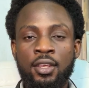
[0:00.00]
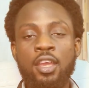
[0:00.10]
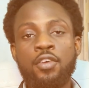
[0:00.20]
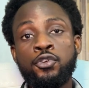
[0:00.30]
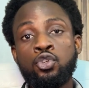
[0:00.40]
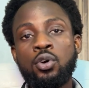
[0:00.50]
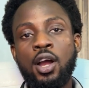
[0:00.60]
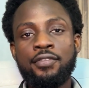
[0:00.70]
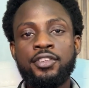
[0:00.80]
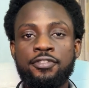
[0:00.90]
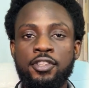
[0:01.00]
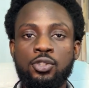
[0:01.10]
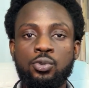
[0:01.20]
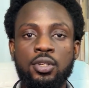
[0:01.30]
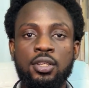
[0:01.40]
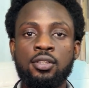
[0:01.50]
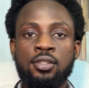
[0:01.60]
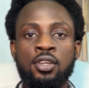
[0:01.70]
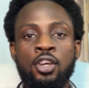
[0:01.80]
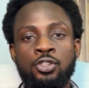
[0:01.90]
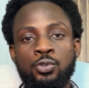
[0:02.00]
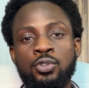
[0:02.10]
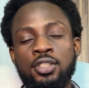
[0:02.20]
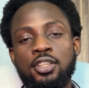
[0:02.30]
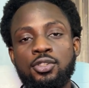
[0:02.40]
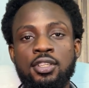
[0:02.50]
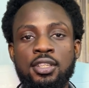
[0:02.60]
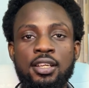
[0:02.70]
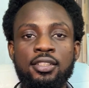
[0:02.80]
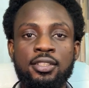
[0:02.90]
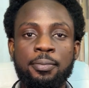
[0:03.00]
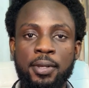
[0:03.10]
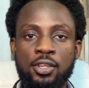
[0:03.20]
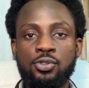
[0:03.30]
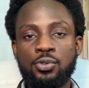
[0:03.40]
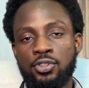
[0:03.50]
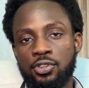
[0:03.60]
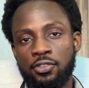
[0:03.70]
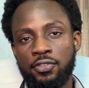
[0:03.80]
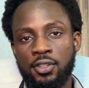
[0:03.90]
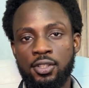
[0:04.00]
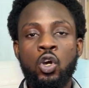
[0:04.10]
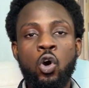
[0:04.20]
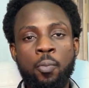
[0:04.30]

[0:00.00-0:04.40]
If you have the V2 kit, you would need to nail the base to a surface or